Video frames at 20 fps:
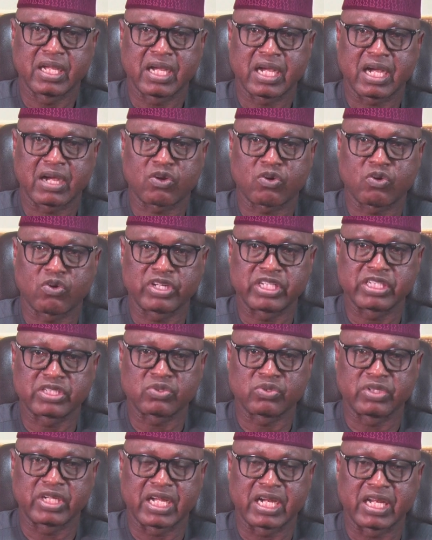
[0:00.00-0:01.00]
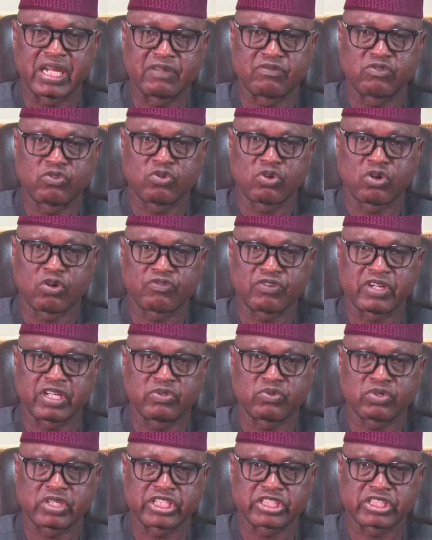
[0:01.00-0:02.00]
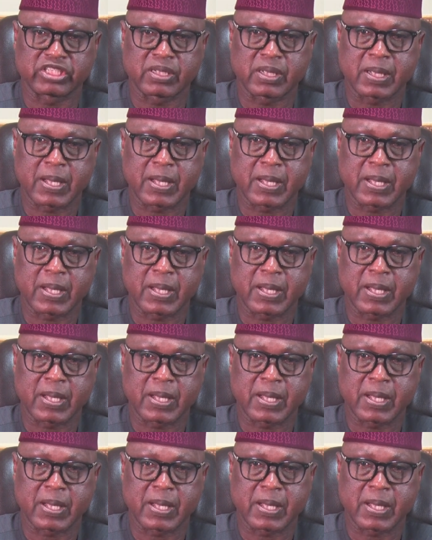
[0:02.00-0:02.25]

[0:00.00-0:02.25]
according to their level of education.